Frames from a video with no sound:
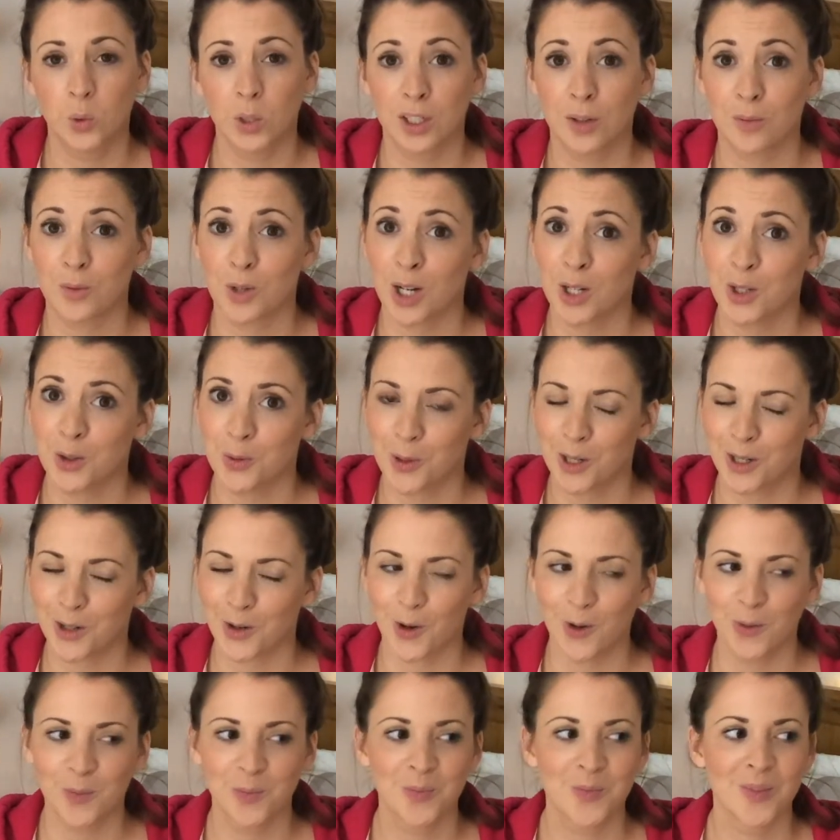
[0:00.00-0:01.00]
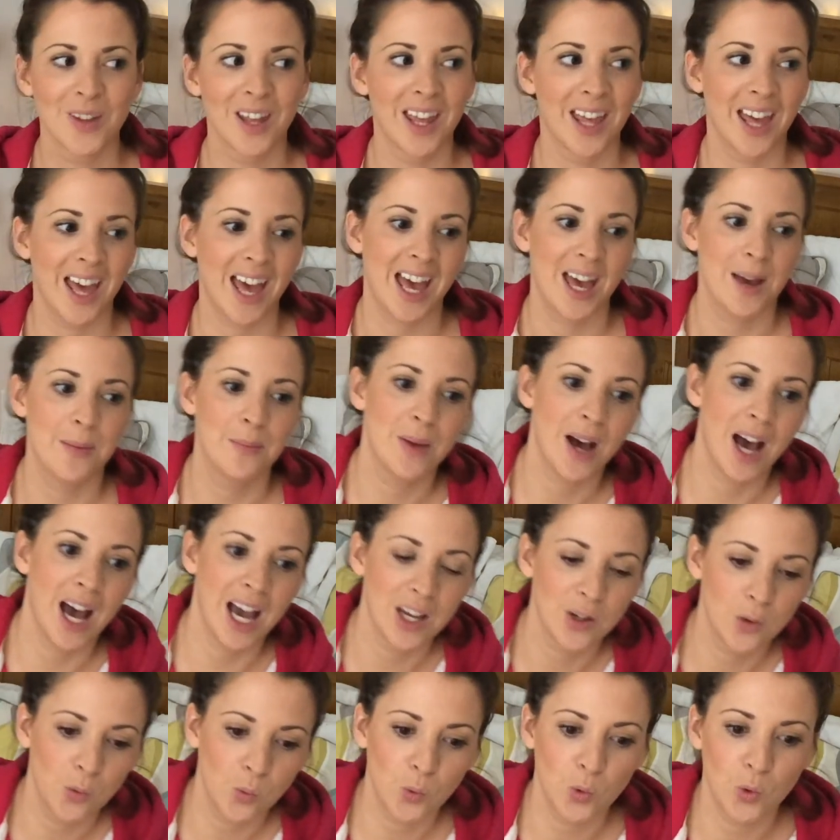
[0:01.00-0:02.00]
which I'm trying to work on,
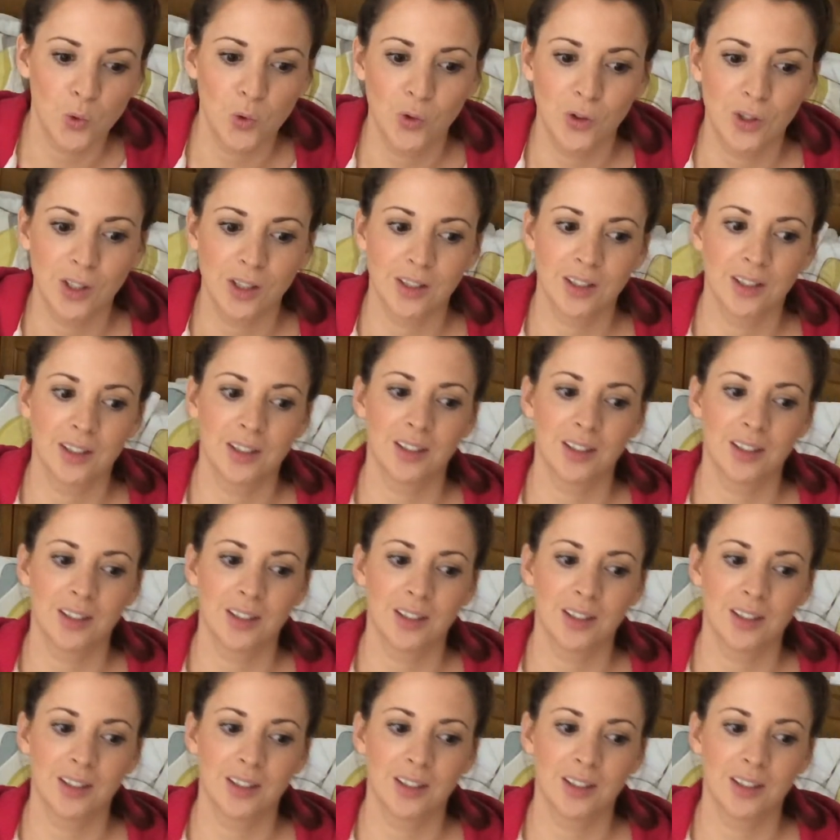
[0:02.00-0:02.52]
I would